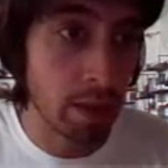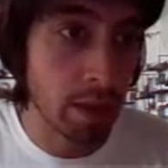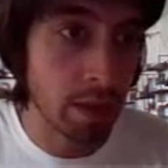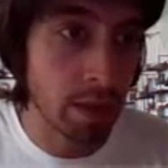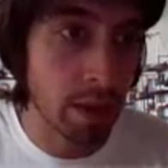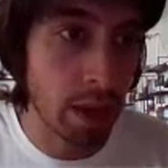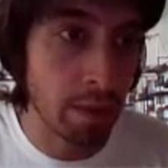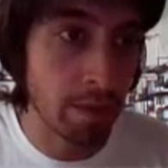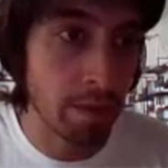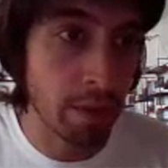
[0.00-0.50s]

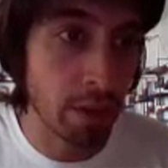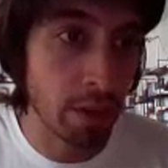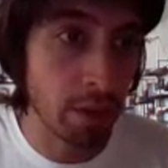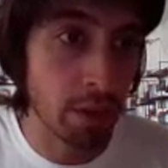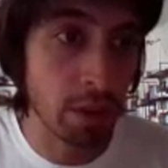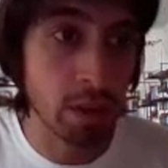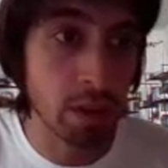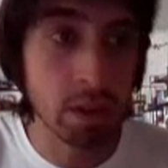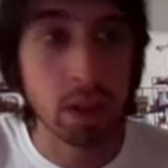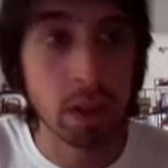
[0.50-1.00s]
and the time
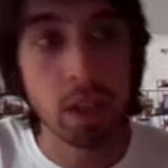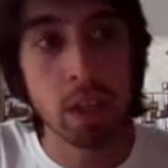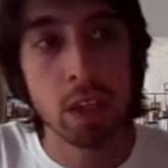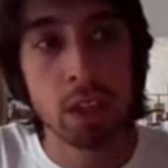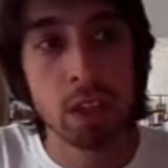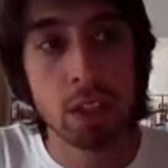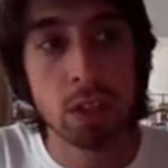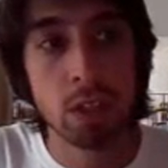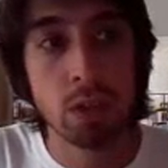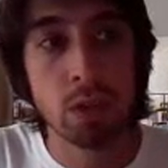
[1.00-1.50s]
function
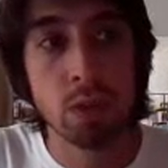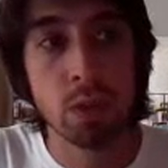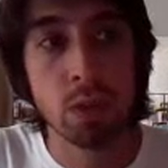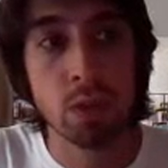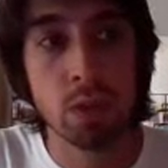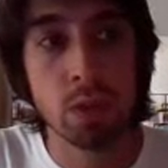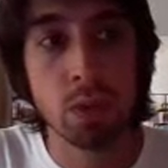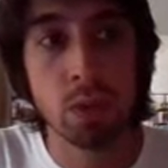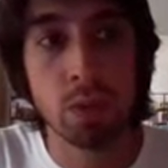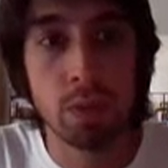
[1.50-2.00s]

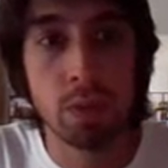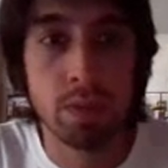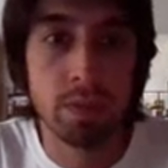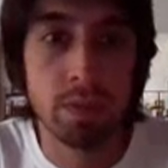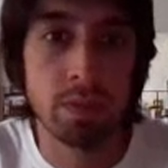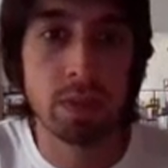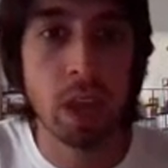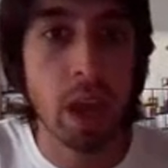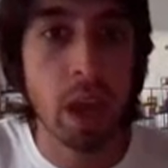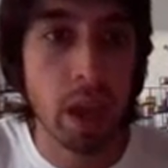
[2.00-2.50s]
to
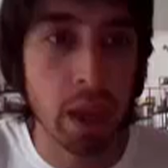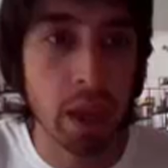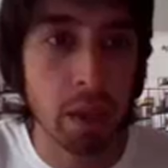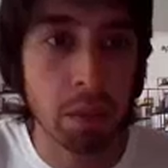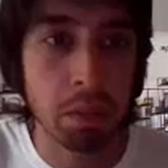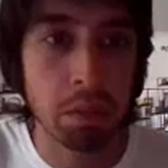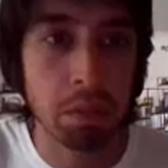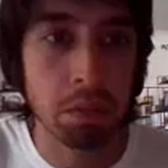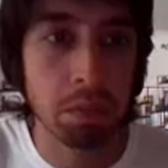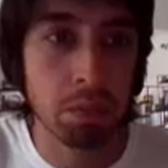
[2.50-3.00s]

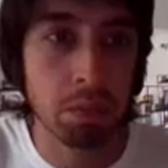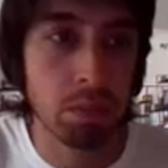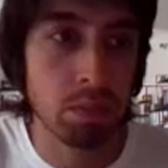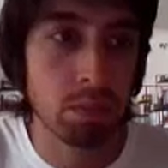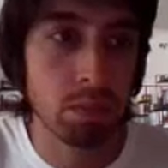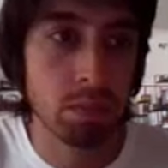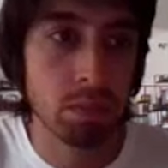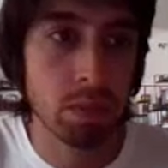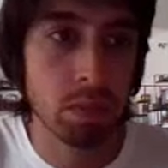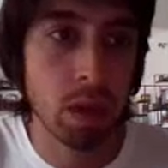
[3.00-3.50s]
time
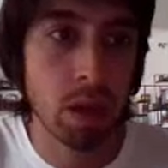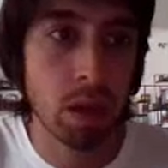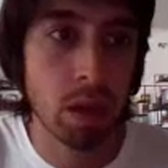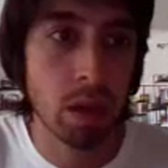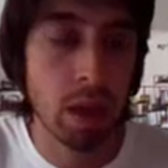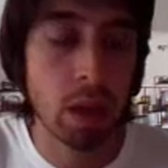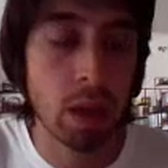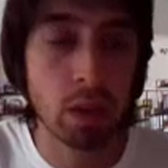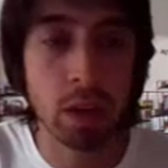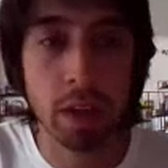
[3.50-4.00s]

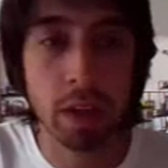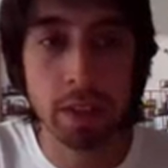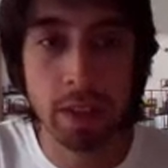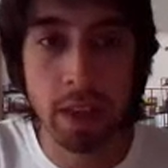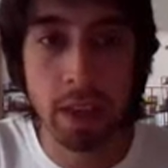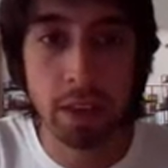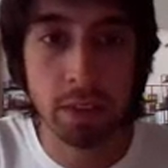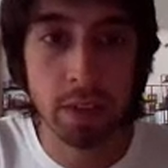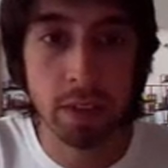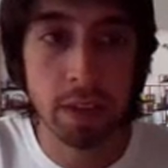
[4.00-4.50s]
how long
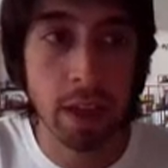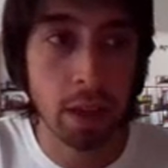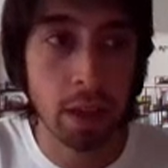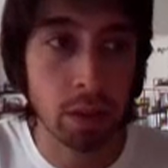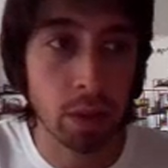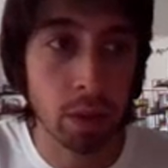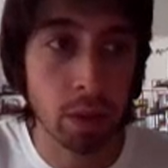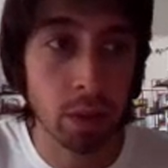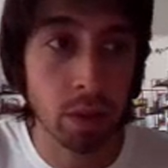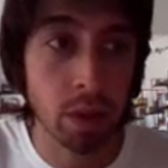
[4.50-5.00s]
it takes to
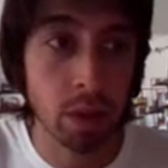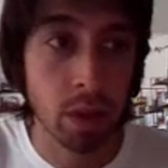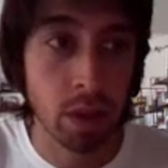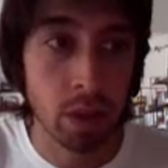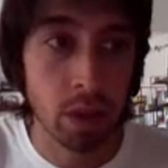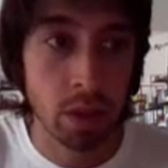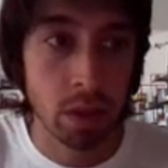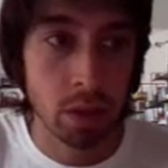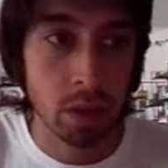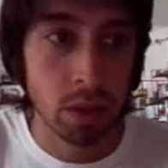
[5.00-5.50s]
download.
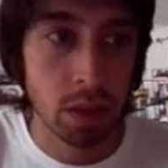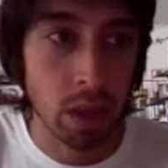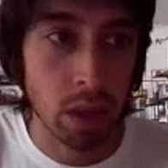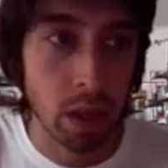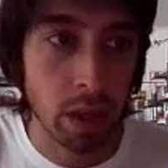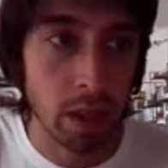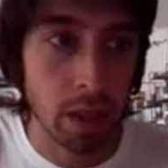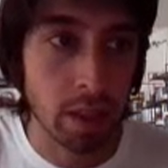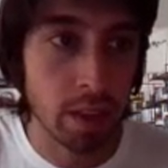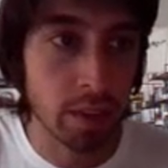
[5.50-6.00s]

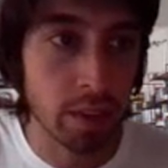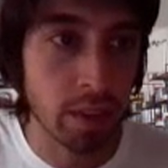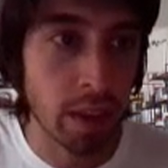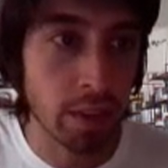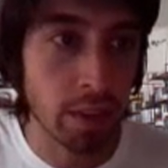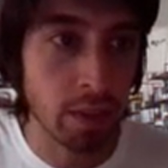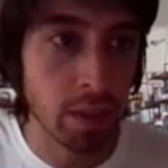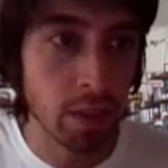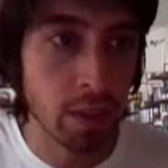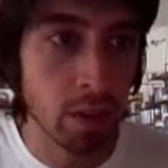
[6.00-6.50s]
In
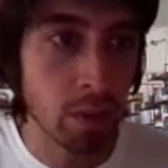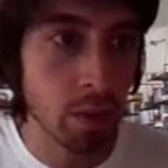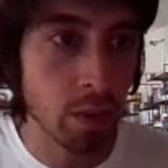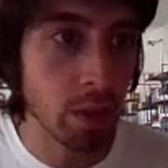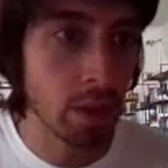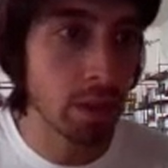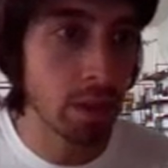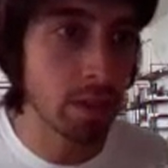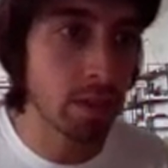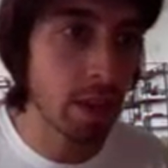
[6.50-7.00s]
this case,
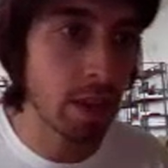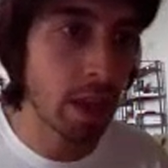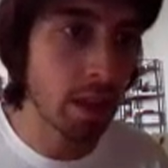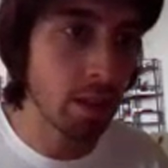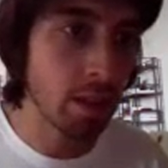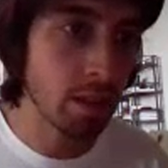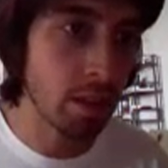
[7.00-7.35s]
it's